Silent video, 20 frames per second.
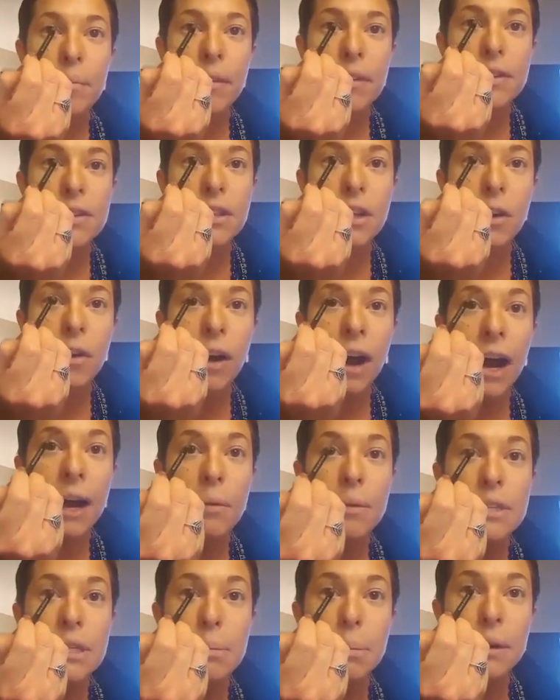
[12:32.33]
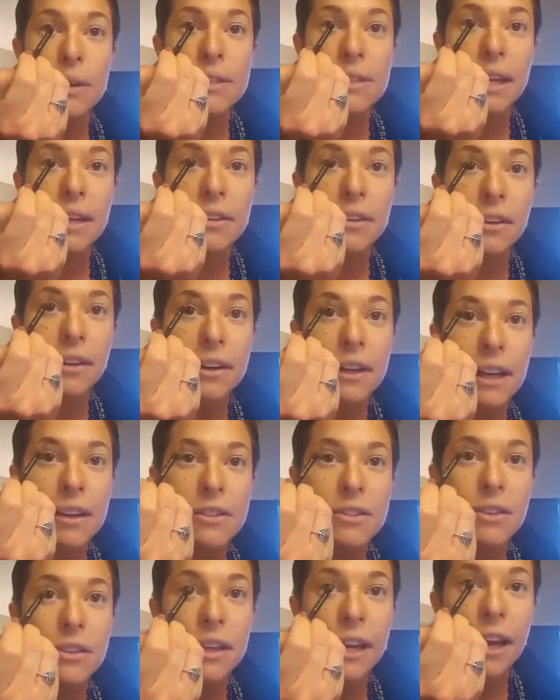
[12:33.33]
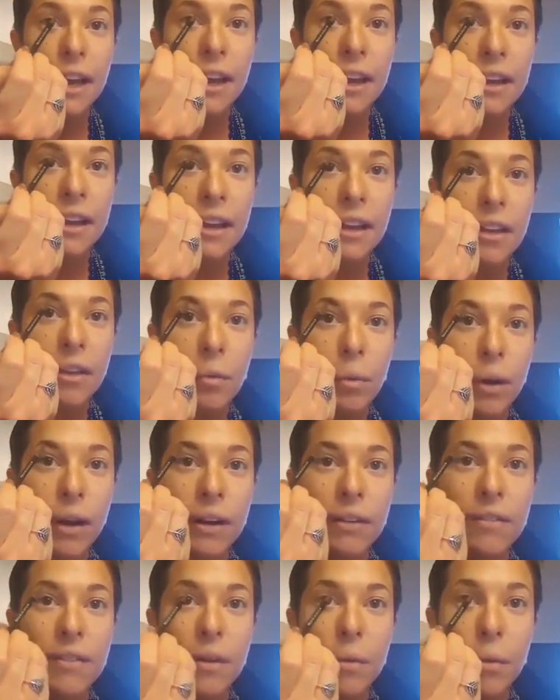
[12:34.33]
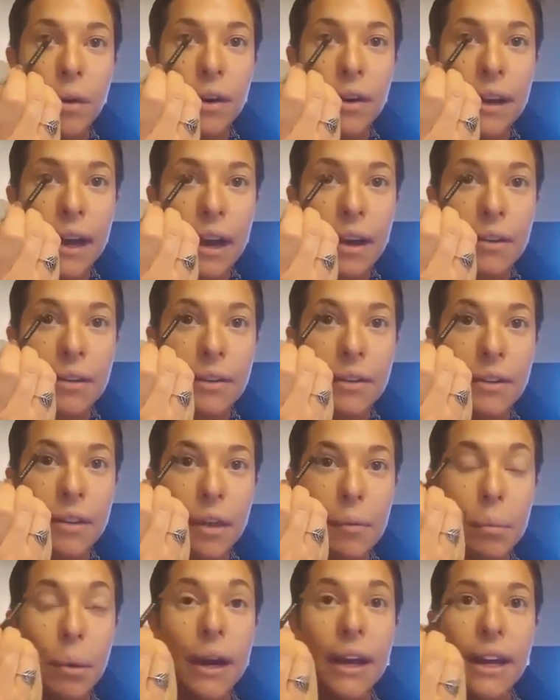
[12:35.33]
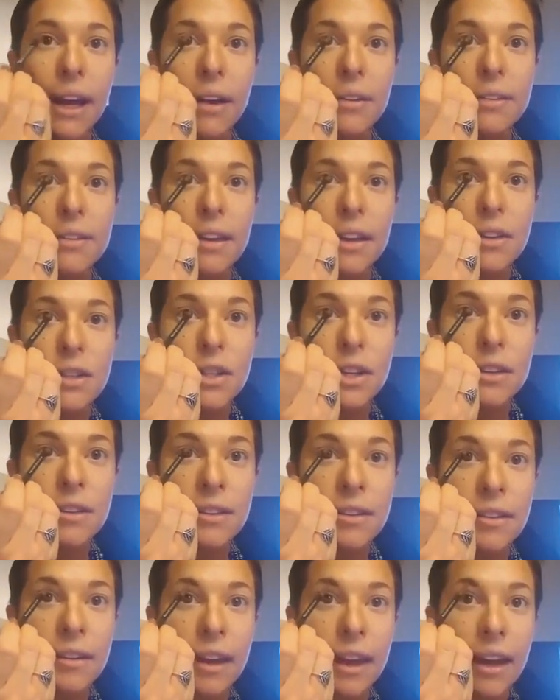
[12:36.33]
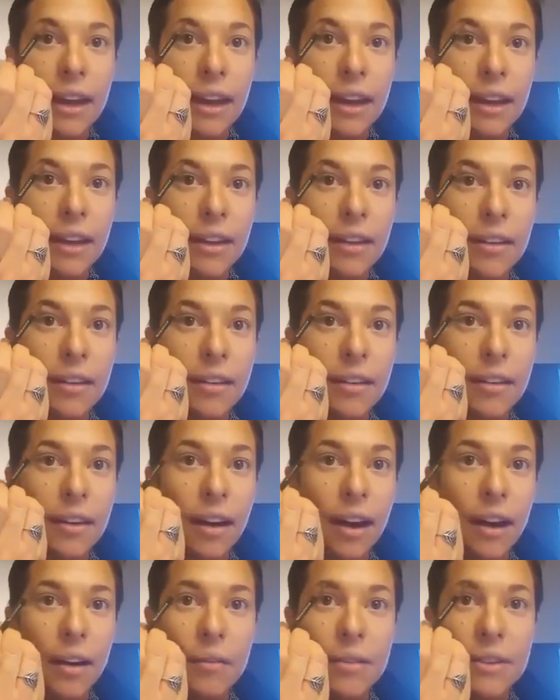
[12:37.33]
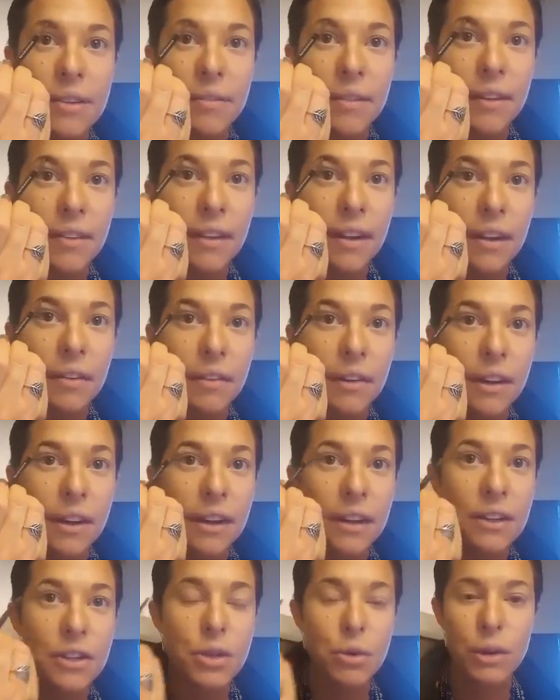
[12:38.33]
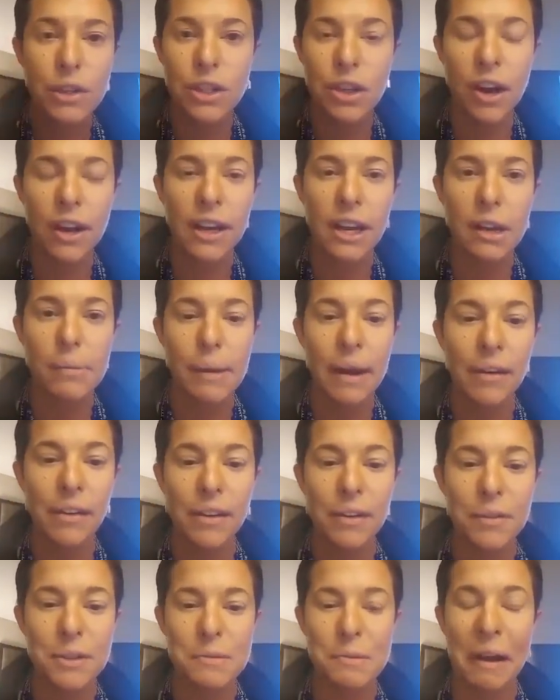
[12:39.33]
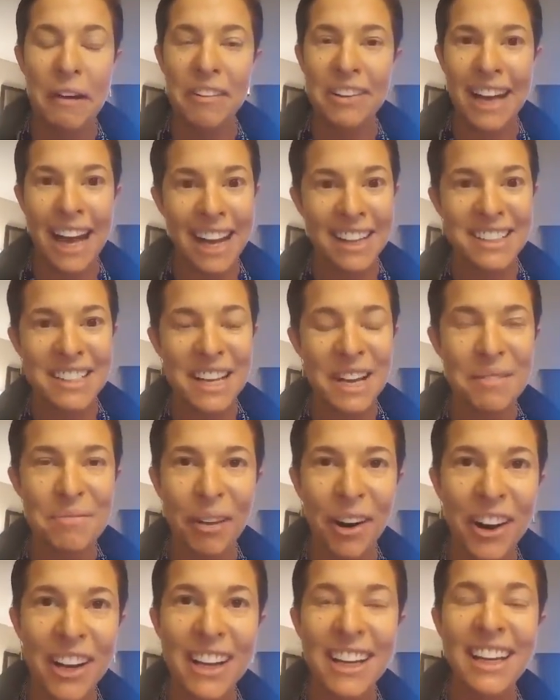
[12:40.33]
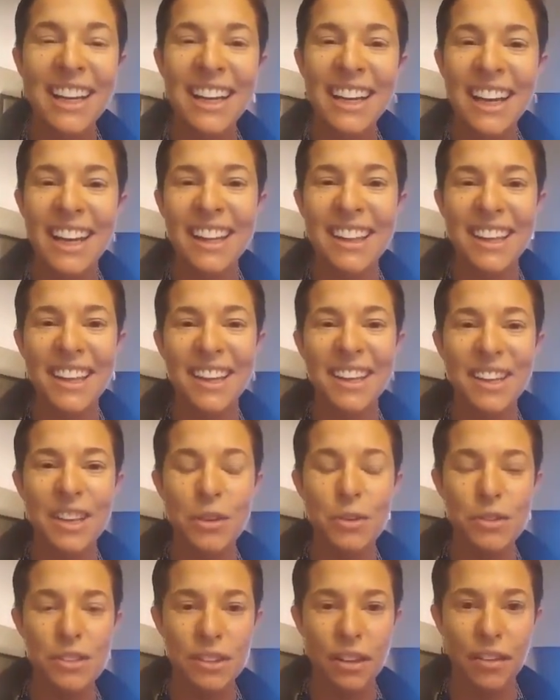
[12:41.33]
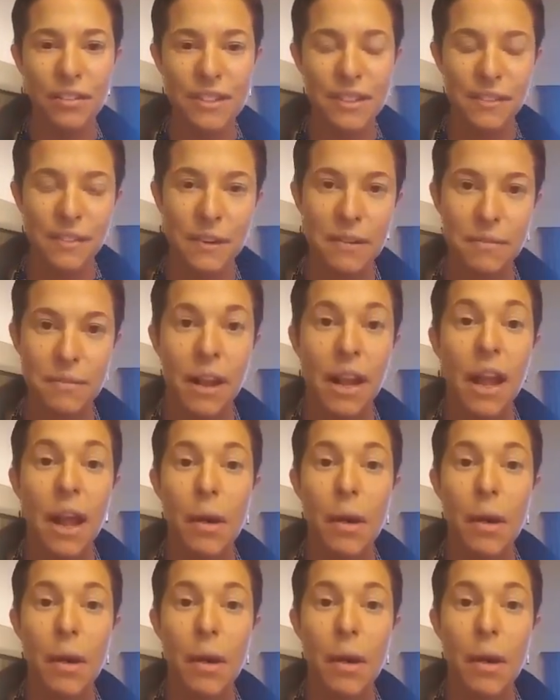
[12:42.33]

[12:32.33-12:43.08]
So I was a presenter yesterday in one of the breakout sessions, and something that I really enjoyed talking about. It was about content marketing and the use of different